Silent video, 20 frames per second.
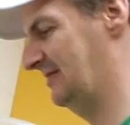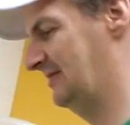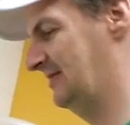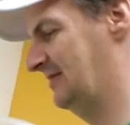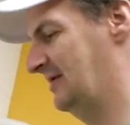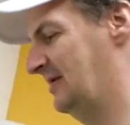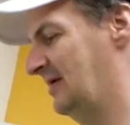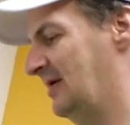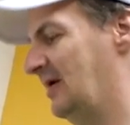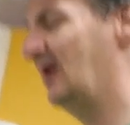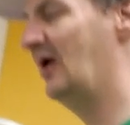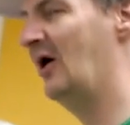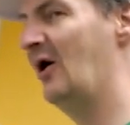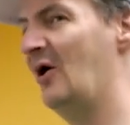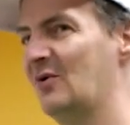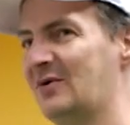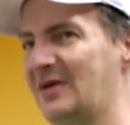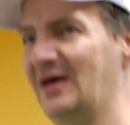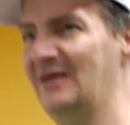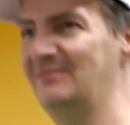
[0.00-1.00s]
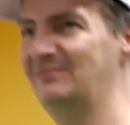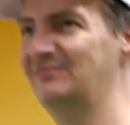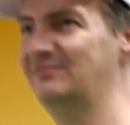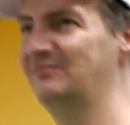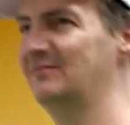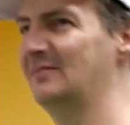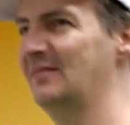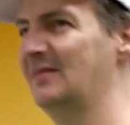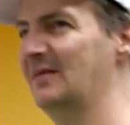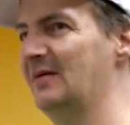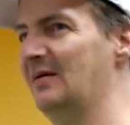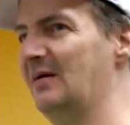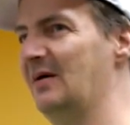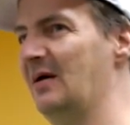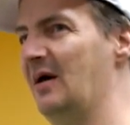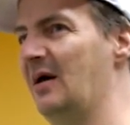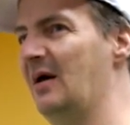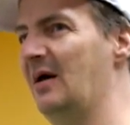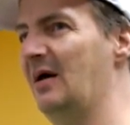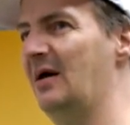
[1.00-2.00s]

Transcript: So you think okay. Oh. we should sell the juices?